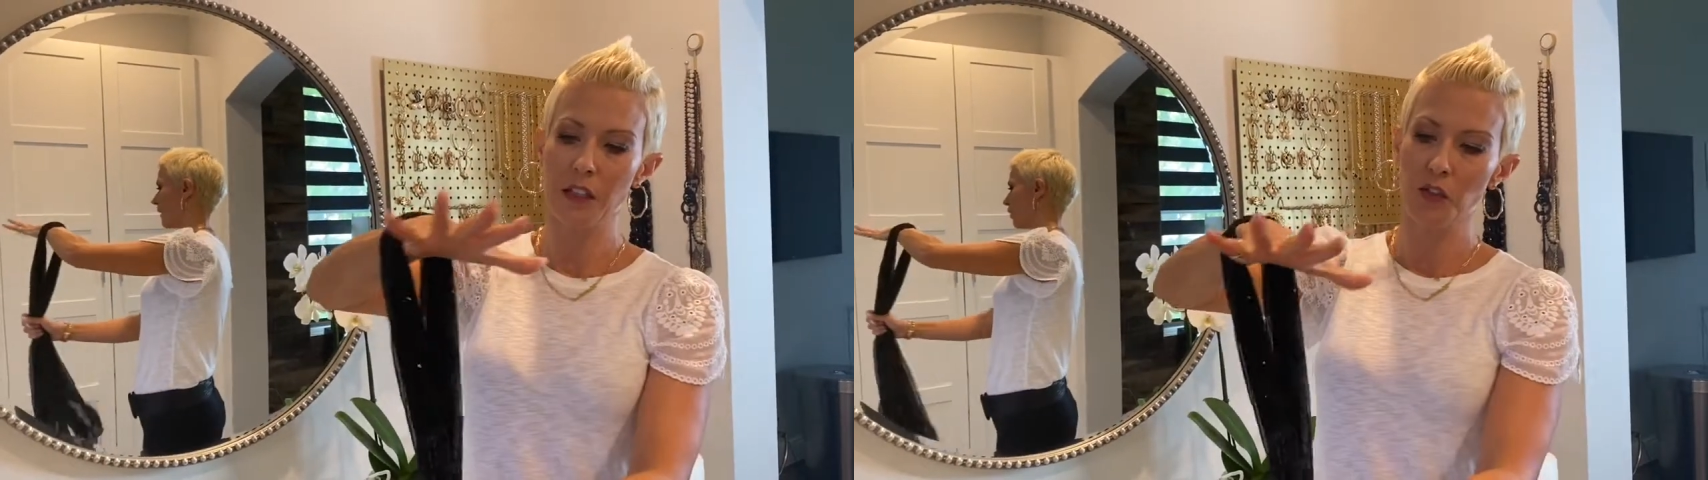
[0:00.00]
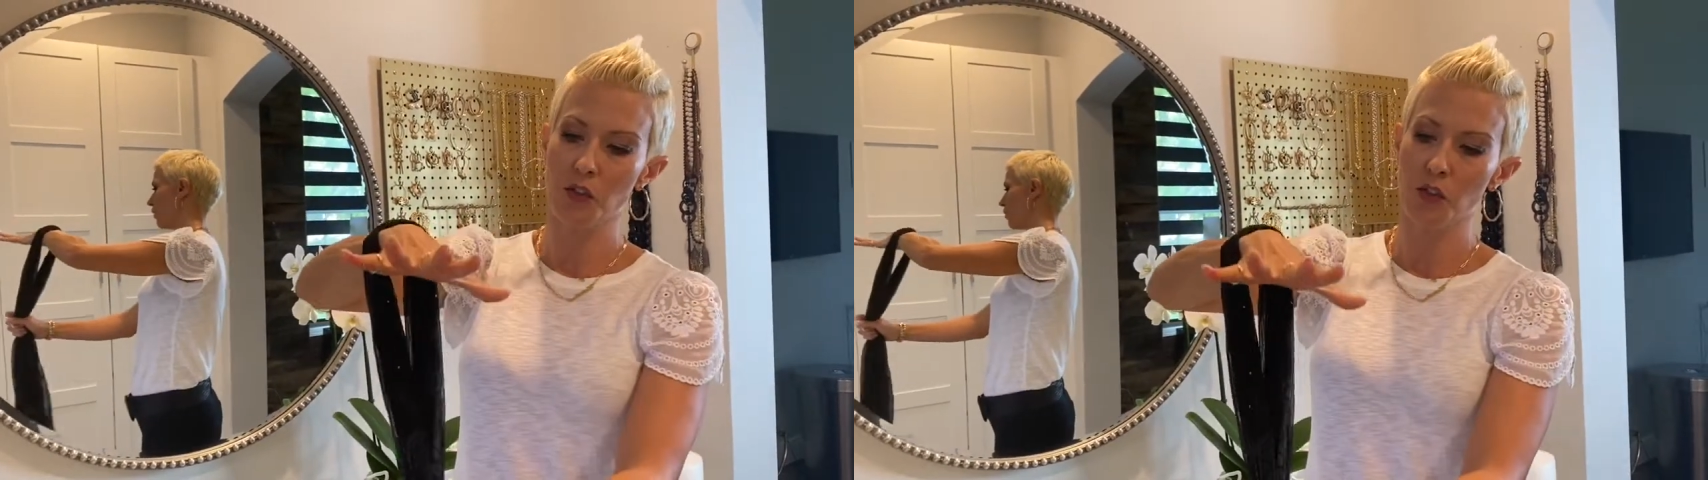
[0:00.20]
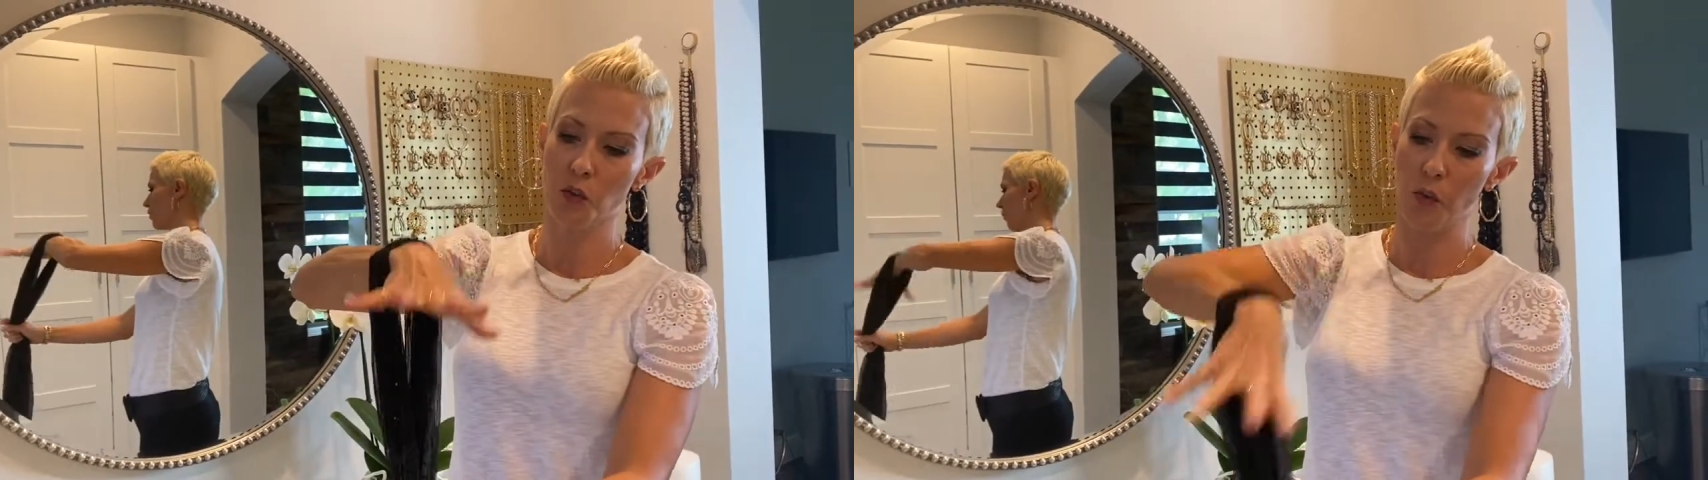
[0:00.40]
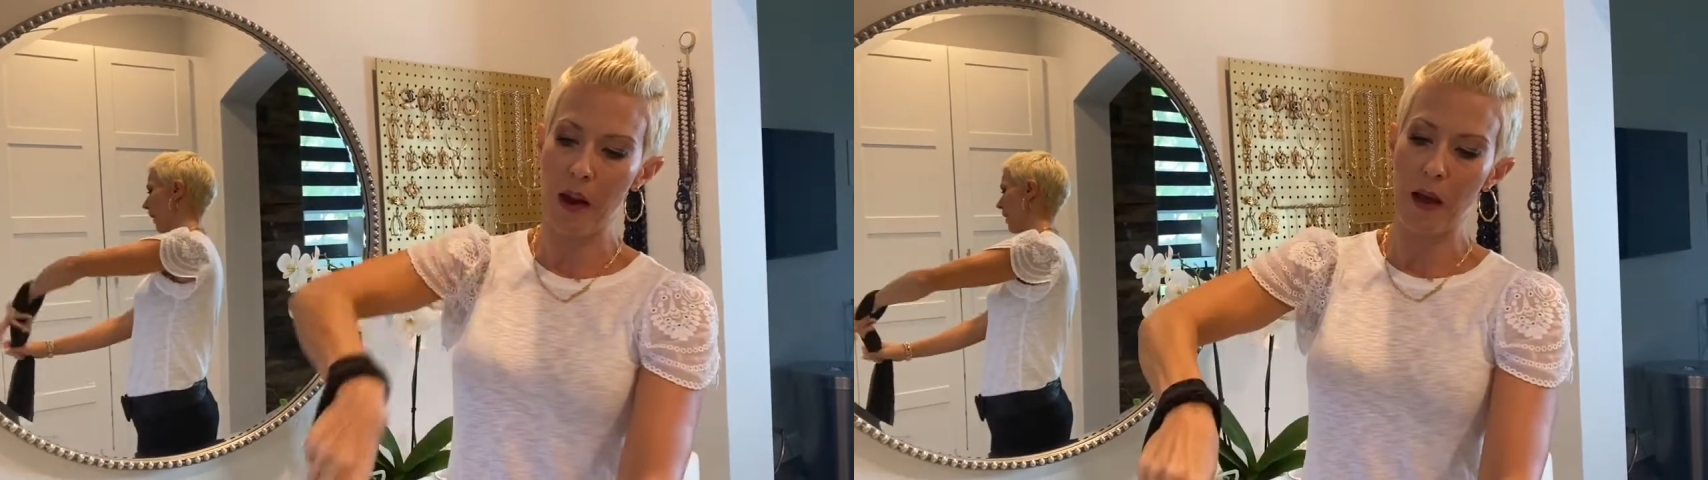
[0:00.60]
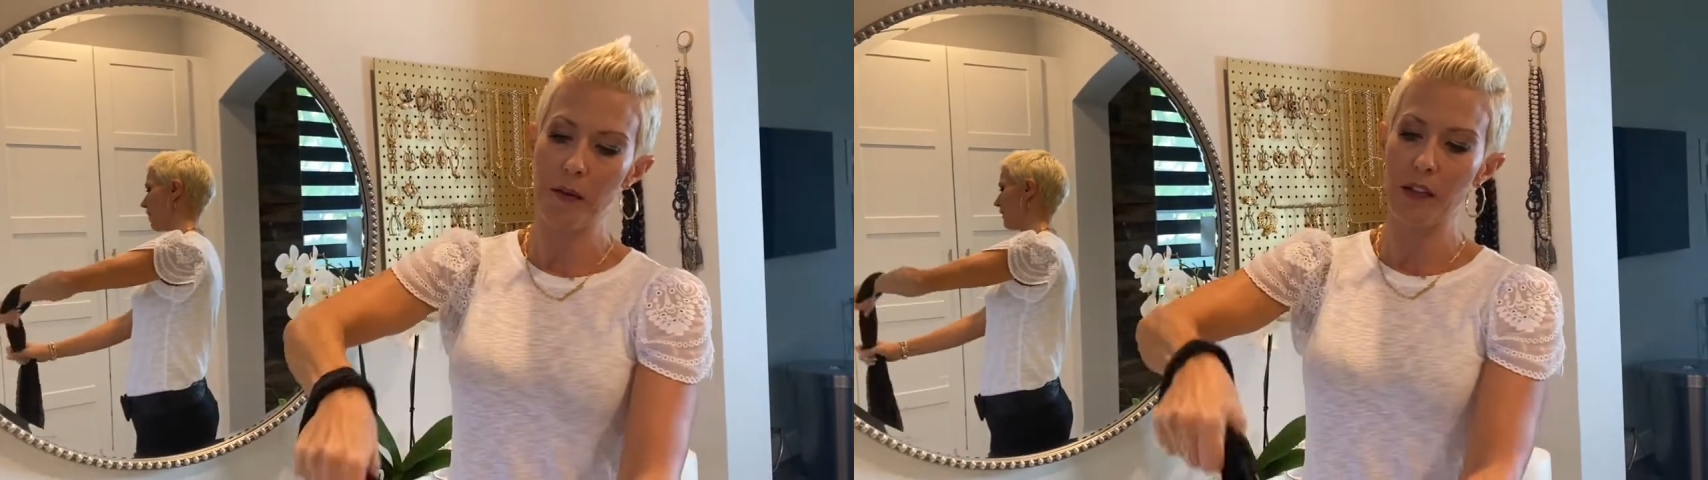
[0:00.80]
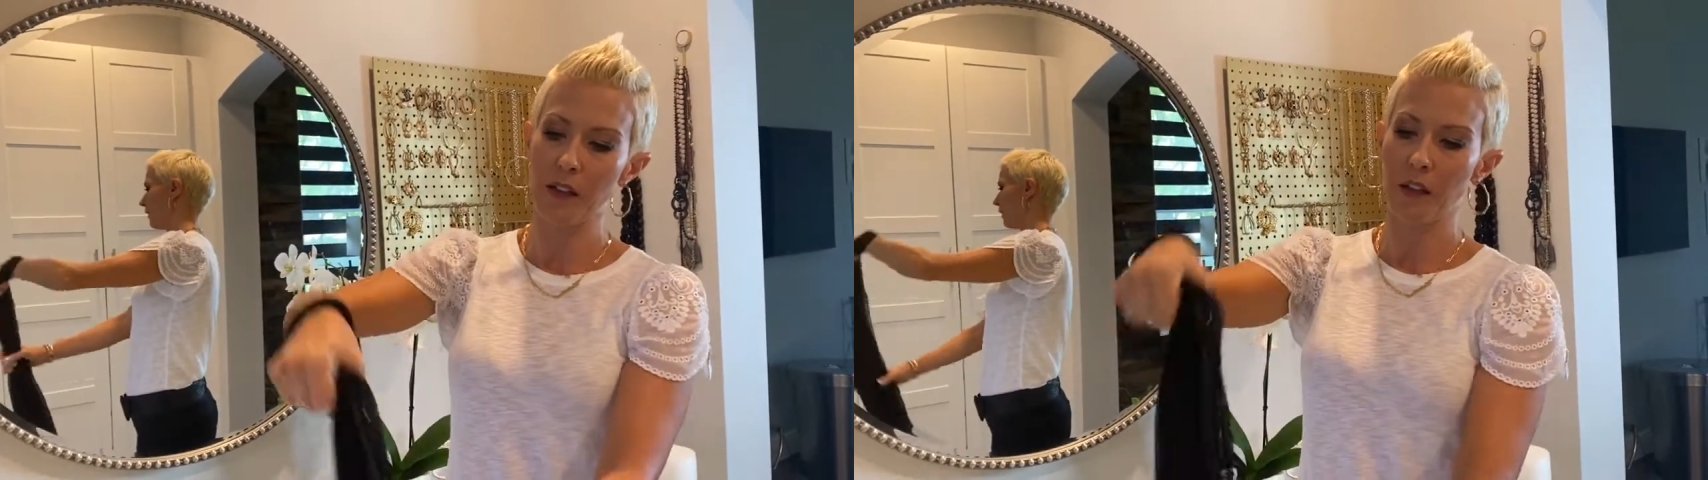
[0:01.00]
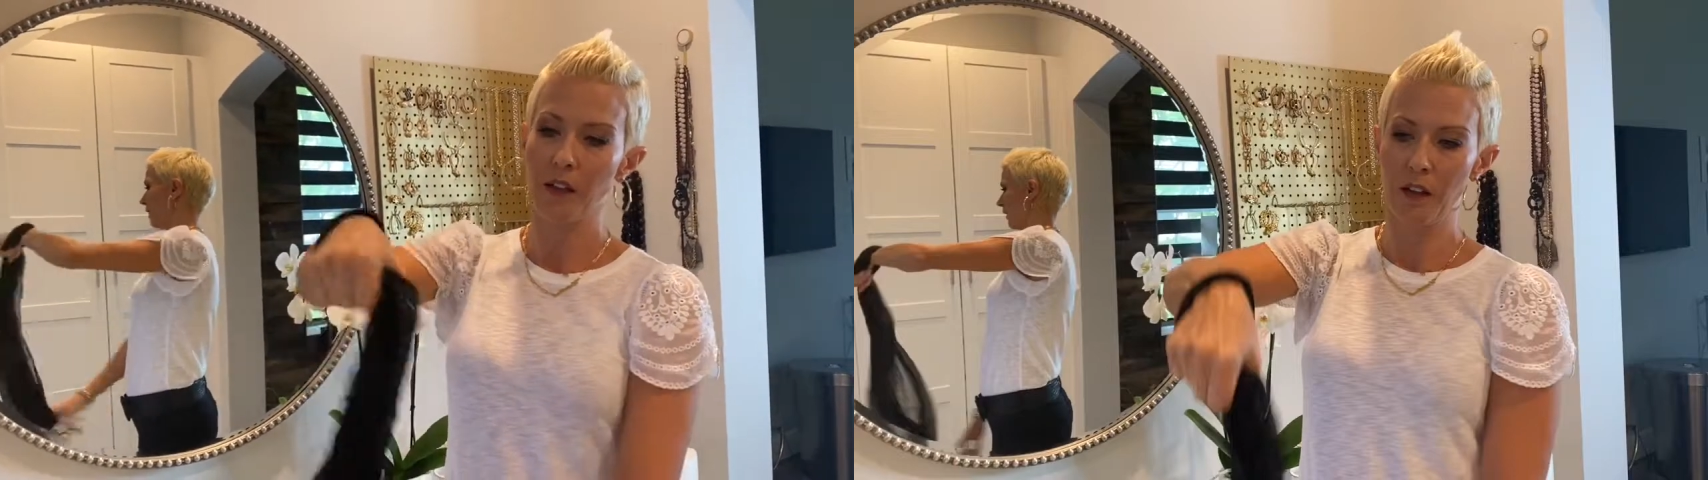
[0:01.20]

and just grab it